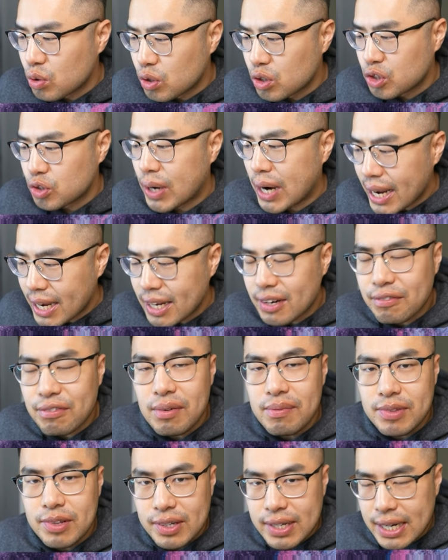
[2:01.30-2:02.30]
or dragon
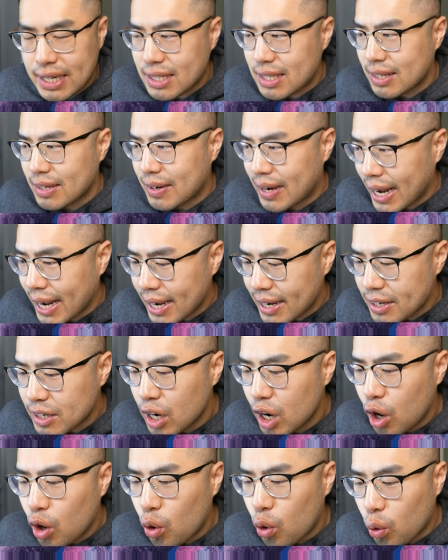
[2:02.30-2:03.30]
from their deck to their hand,
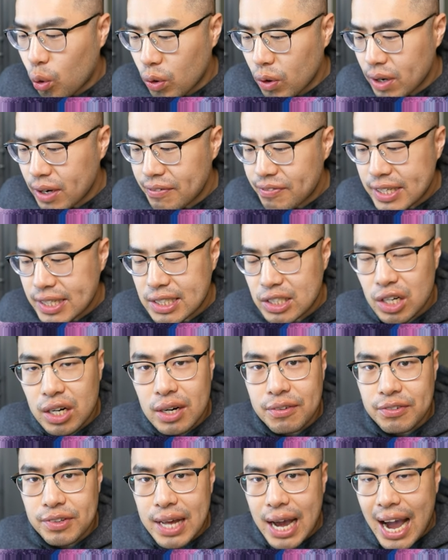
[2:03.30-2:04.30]
or if they start
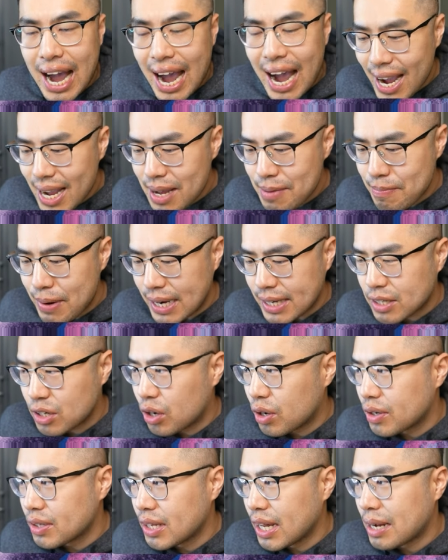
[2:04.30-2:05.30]
off with a high impact
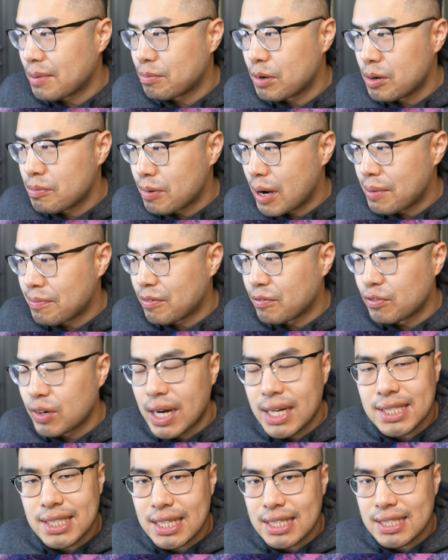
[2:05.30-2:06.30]
card like Pre-Prep of
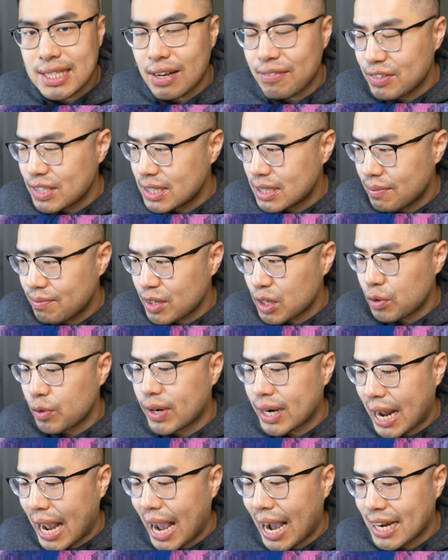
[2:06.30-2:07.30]
Rites, that's definitely something you
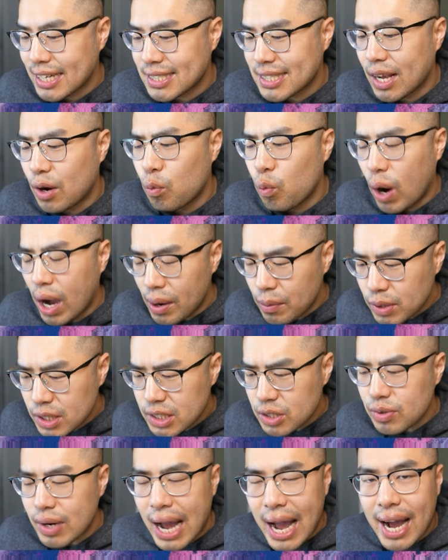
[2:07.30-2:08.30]
want to Ash. Now, why would
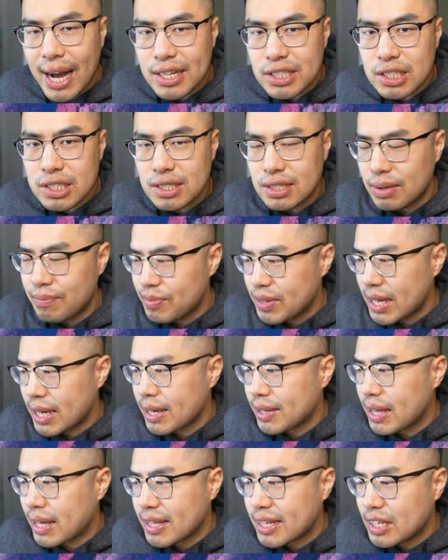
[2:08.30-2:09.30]
you Ash
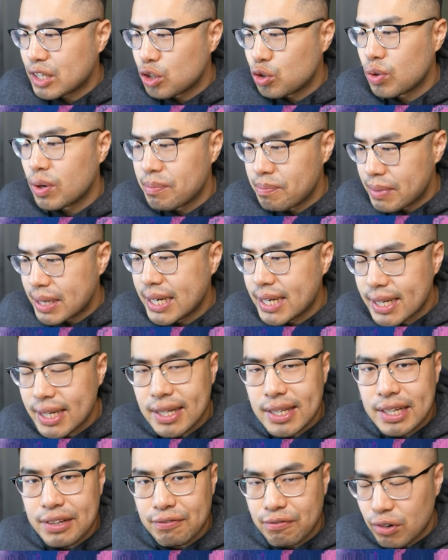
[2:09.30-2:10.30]
something that they do
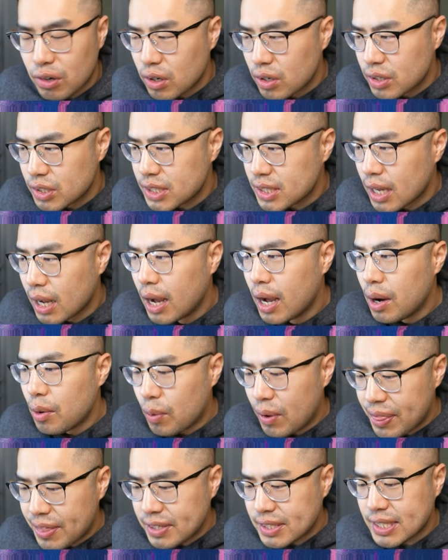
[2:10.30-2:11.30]
immediately first
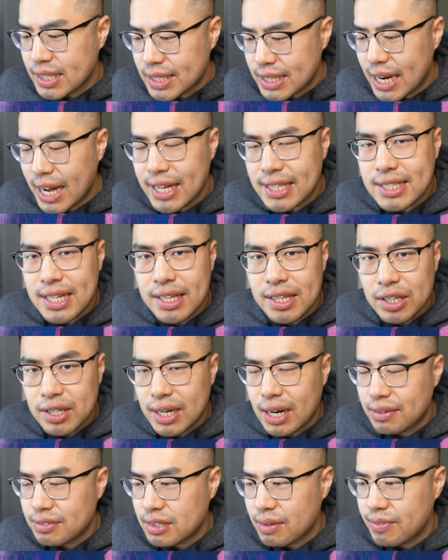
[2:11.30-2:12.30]
when there's a chance that they could
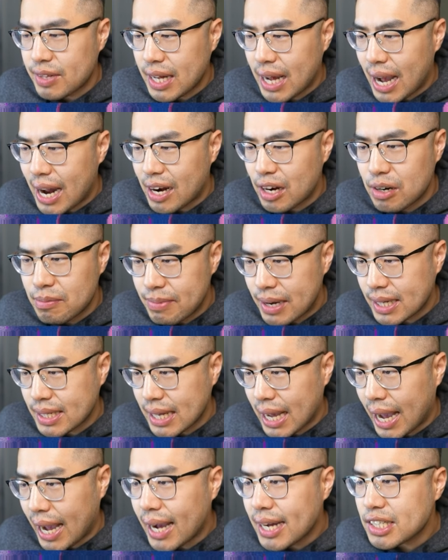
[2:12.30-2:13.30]
have something higher impact
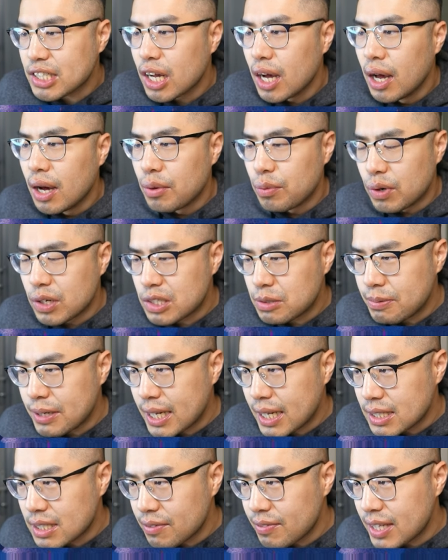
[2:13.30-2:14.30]
to Ash? Well, it's
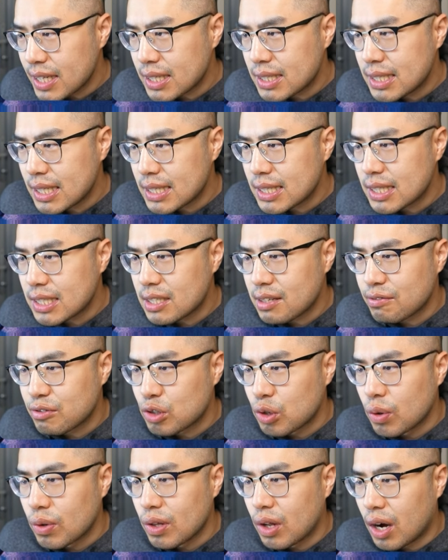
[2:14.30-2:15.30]
because of the existence of
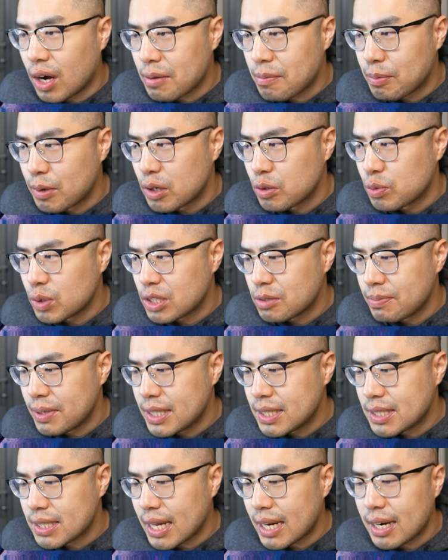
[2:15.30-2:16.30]
Drone Lockbird, which
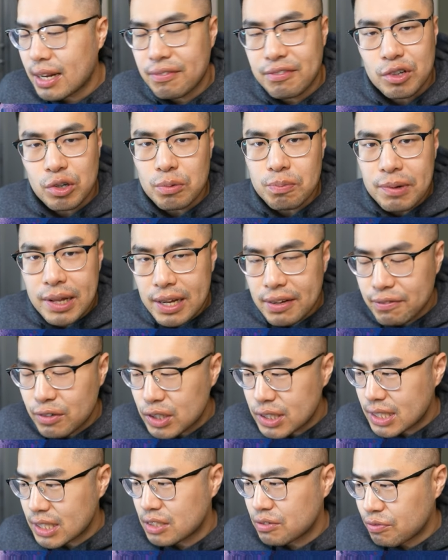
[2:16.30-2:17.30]
means that if you're playing
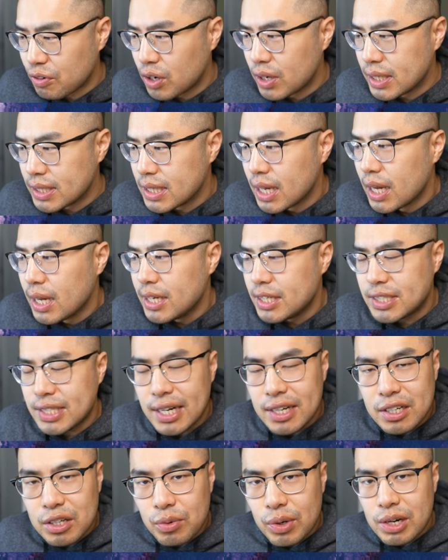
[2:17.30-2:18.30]
Voiceless Voice, you
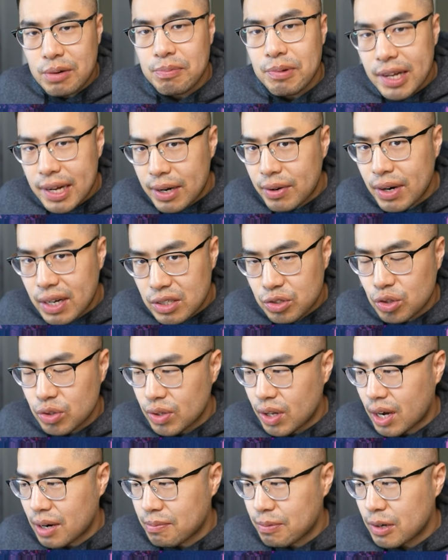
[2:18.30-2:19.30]
generally want to play around Drone
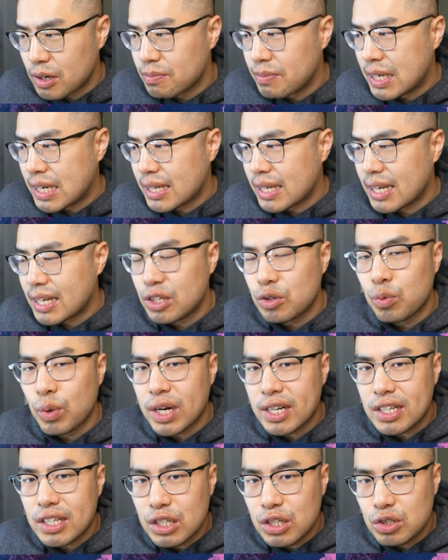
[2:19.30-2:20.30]
Lockbird, meaning that you
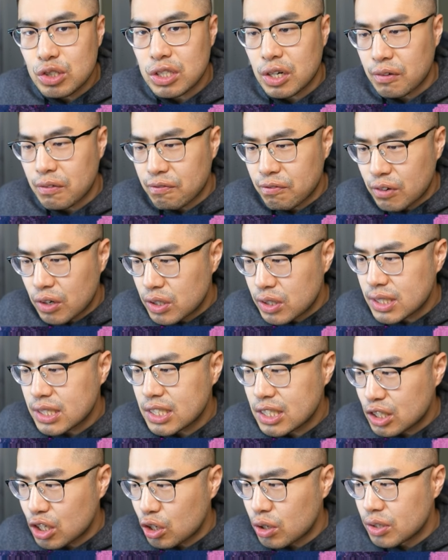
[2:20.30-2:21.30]
want to use your first
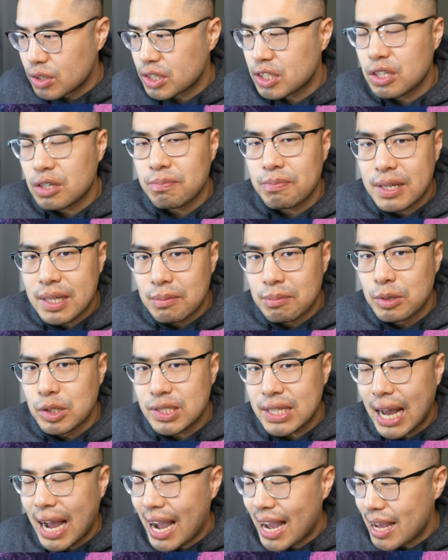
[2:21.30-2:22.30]
search to be the
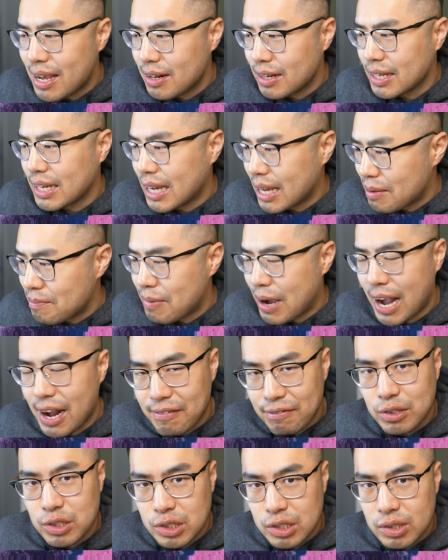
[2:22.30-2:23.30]
most highly
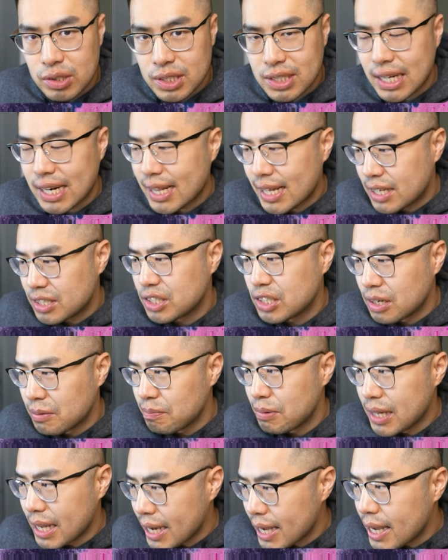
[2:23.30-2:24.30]
impactful search that allows you to
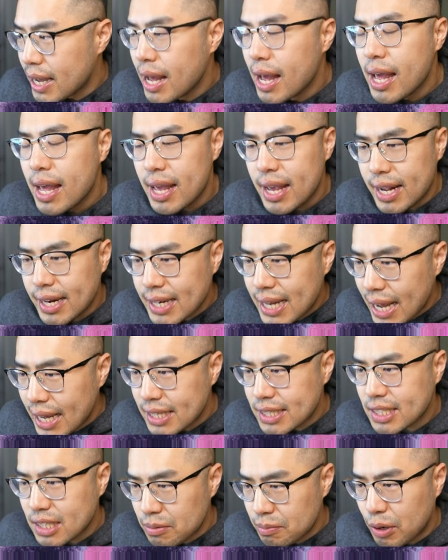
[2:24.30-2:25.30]
play in
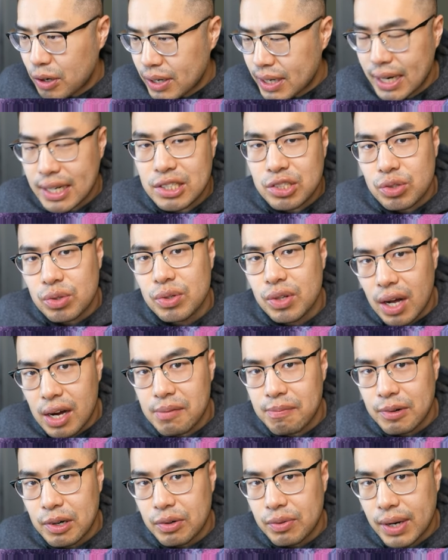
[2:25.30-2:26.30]
case the opponent it has Drone
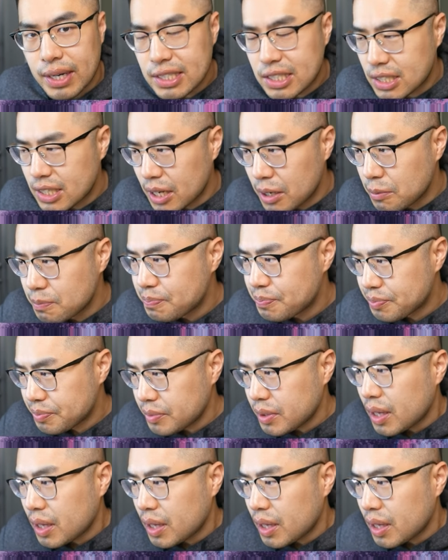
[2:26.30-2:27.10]
Lockbird, right? So